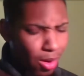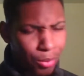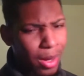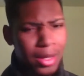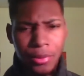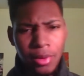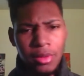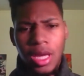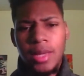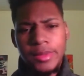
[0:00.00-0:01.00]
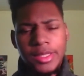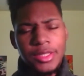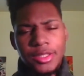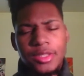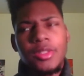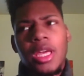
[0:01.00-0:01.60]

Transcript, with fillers: Rocky Road Games and there's no